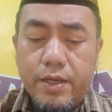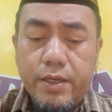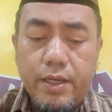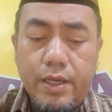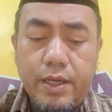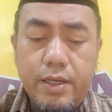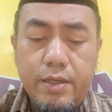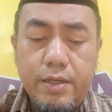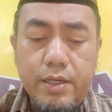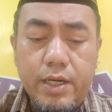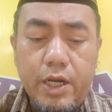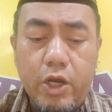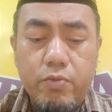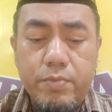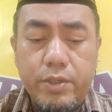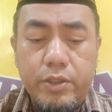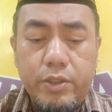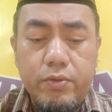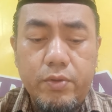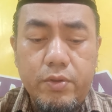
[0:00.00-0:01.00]
Allow
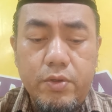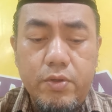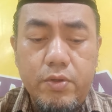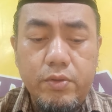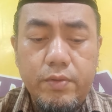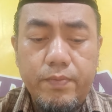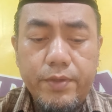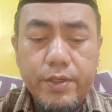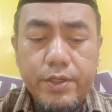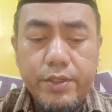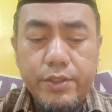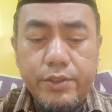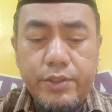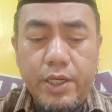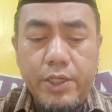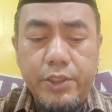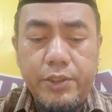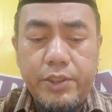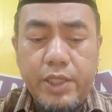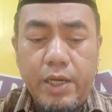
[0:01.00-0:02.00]
me to quote
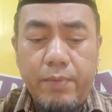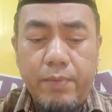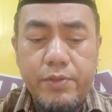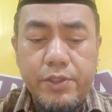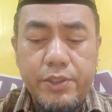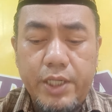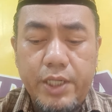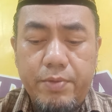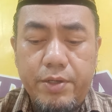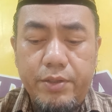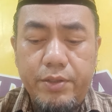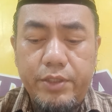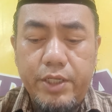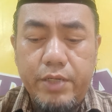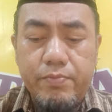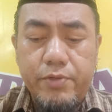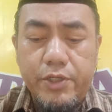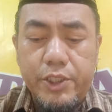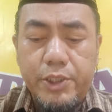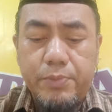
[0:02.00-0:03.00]
John chapter
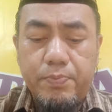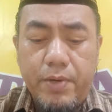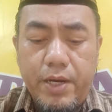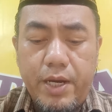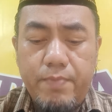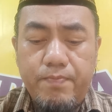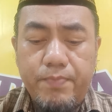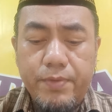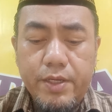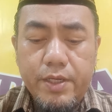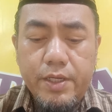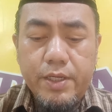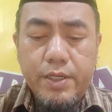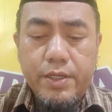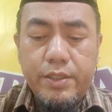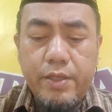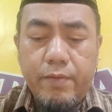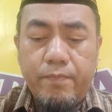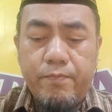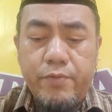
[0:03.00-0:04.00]
17, verse 5,
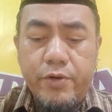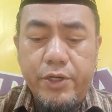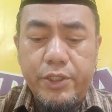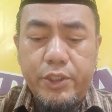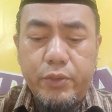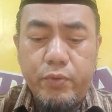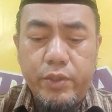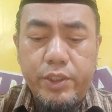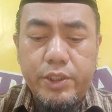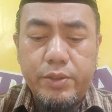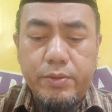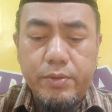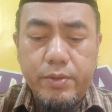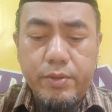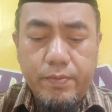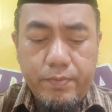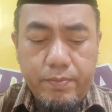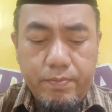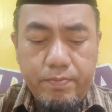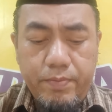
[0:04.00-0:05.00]
the verse which
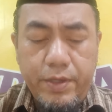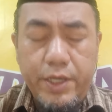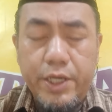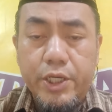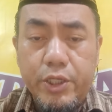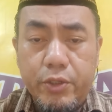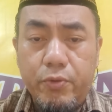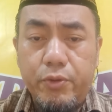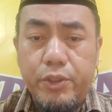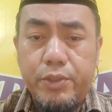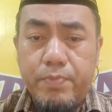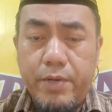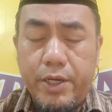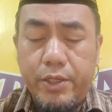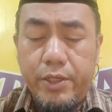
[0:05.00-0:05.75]
being used by